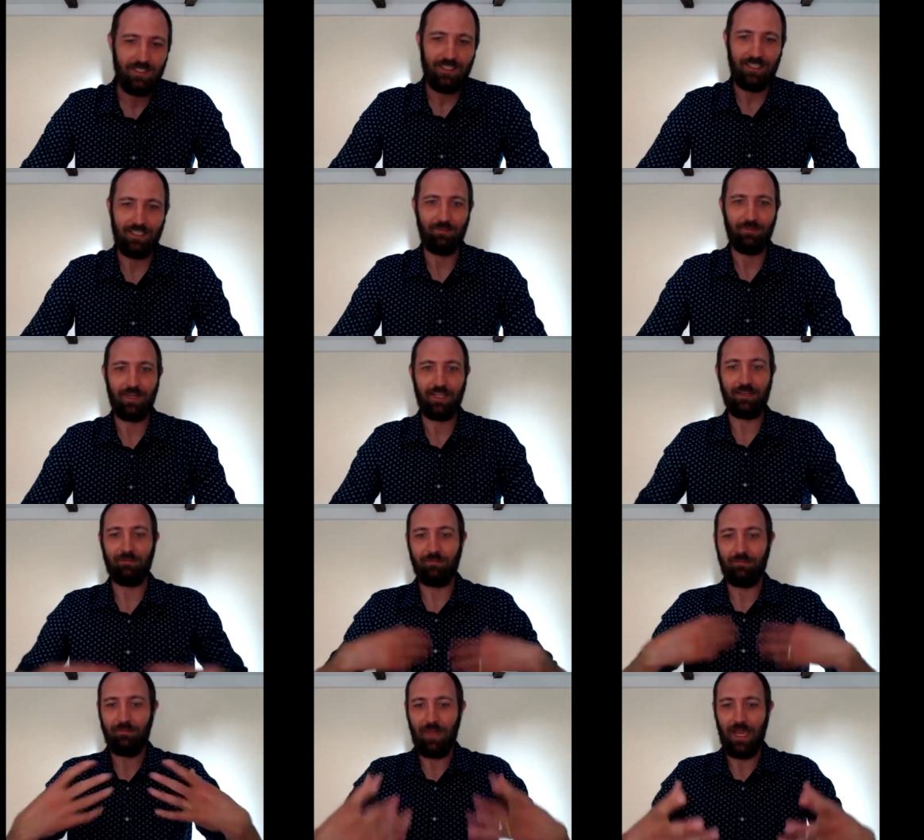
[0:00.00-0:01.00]
Again,
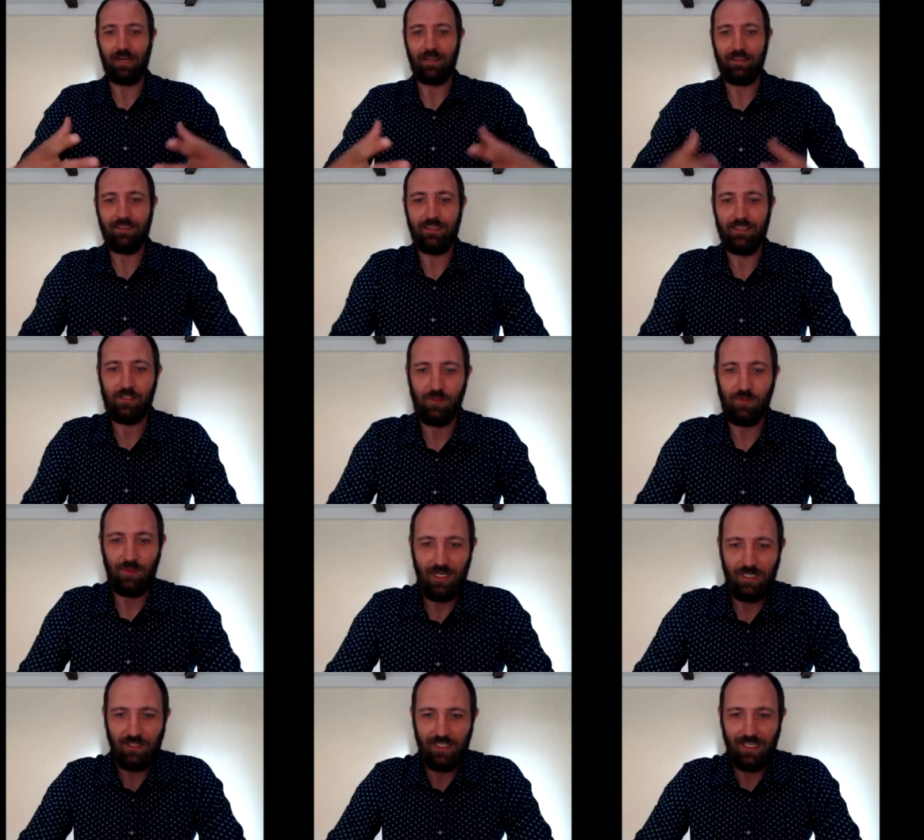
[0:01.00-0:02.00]
back in the days when you
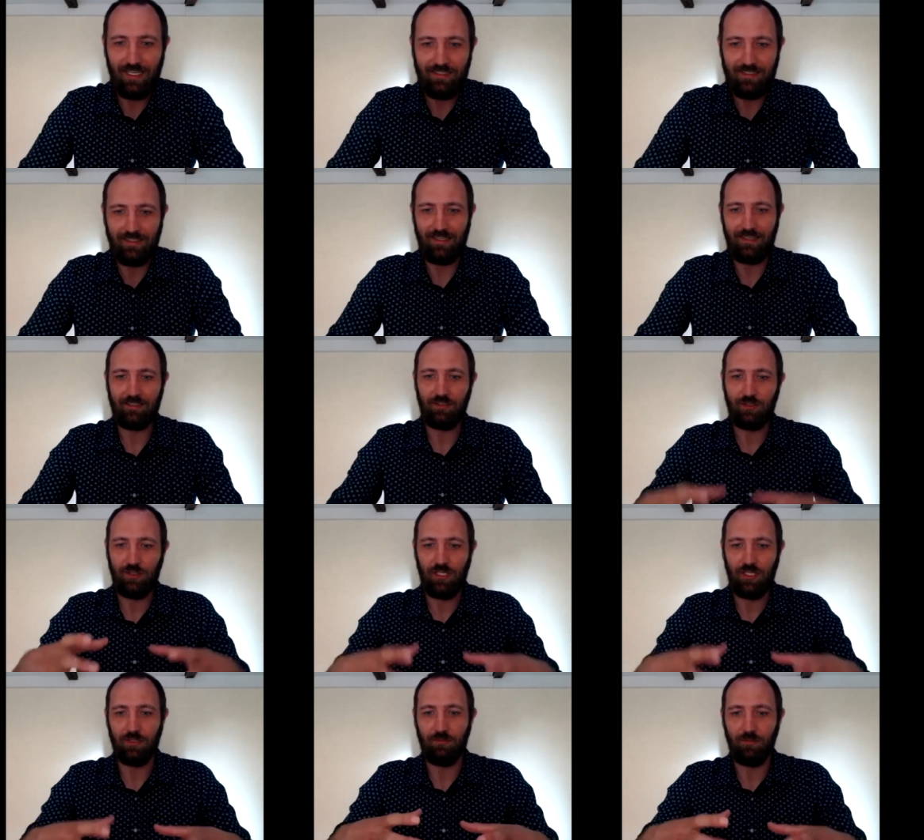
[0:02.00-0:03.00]
actually had to
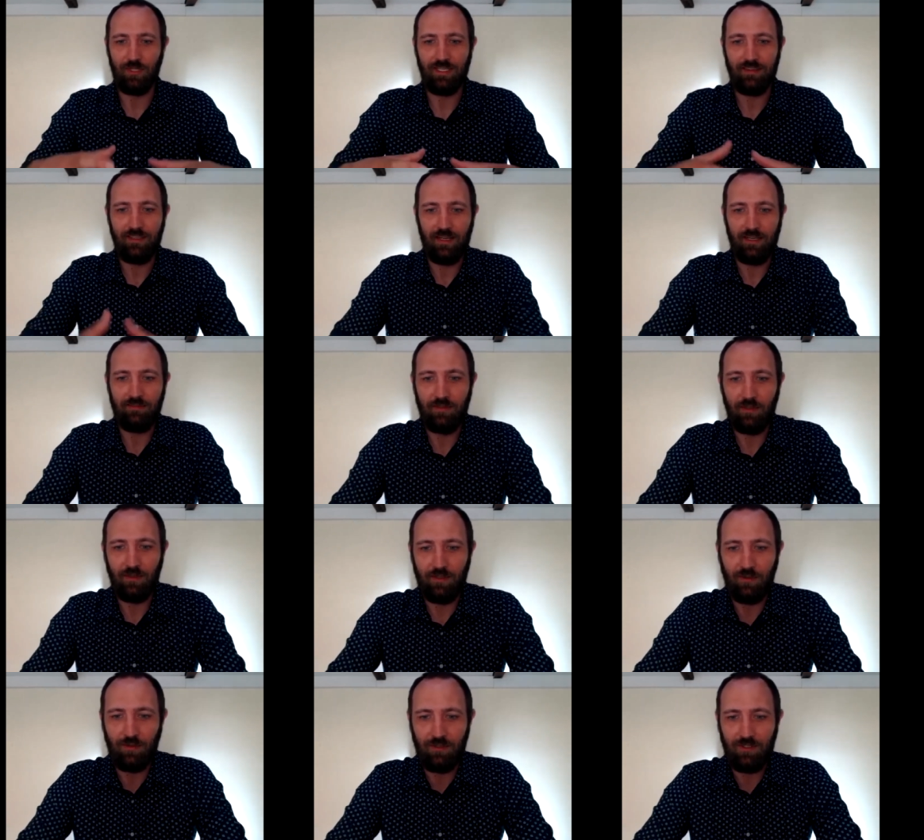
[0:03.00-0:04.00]
jailbreak the iPhone
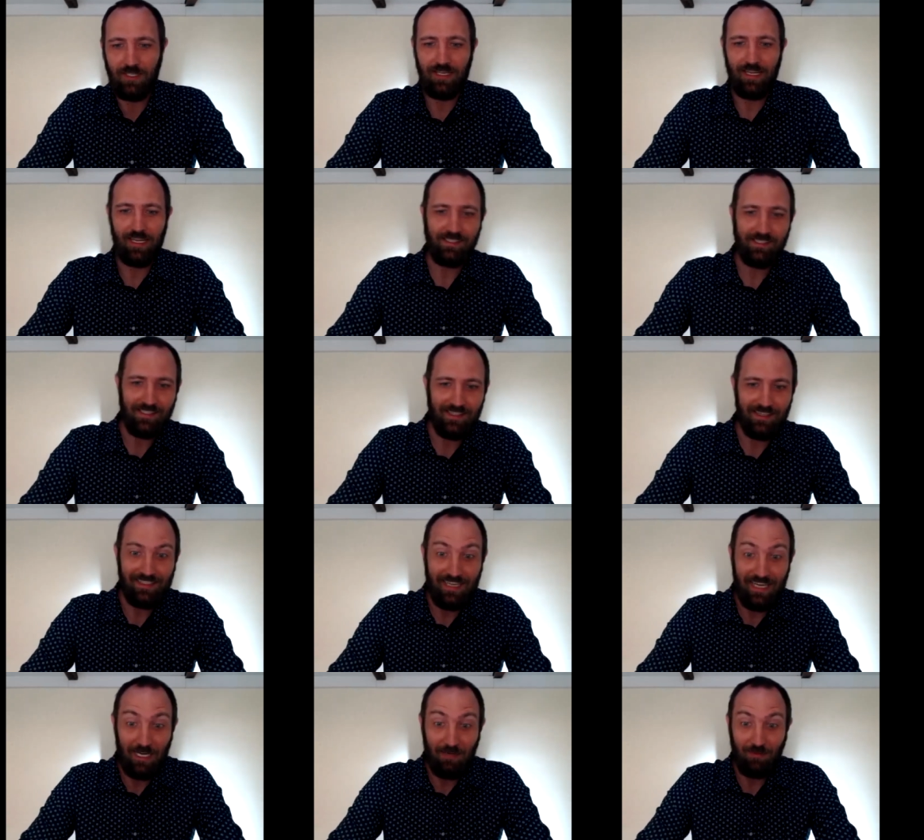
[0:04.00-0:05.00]
in order to get access to the
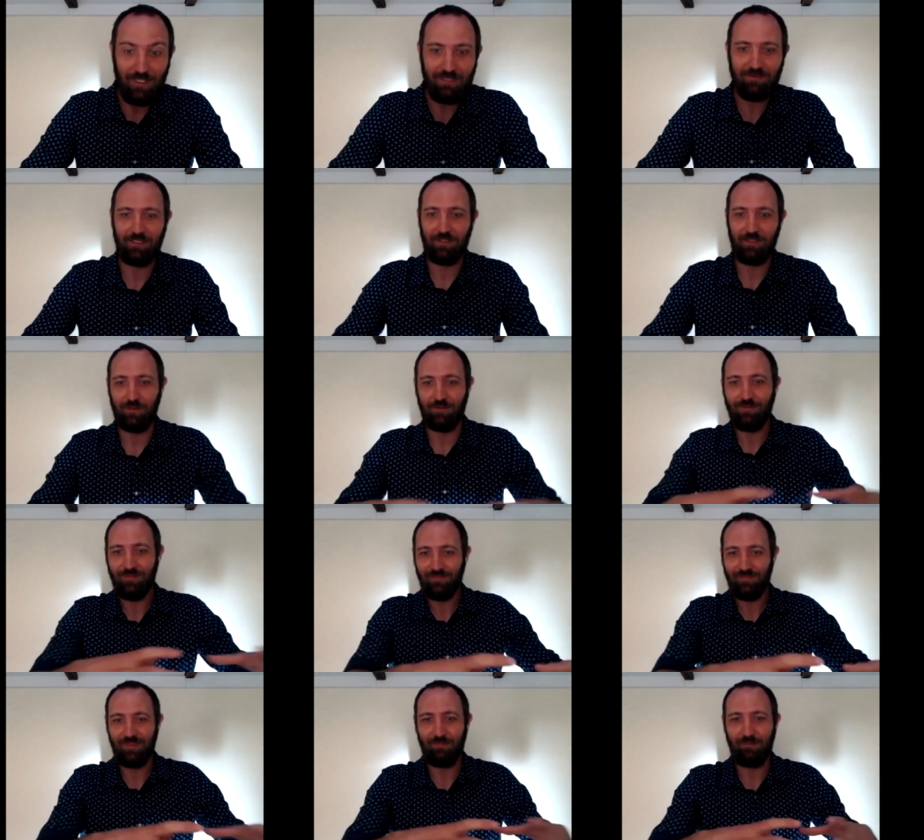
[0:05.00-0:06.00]
camera to do
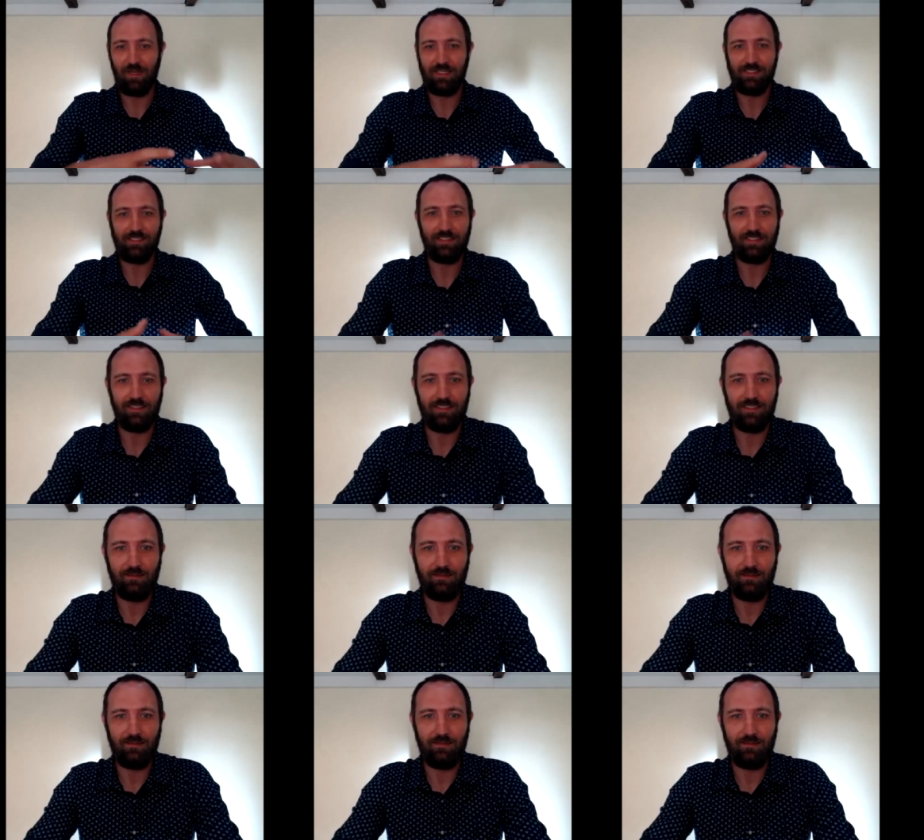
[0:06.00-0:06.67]
basic,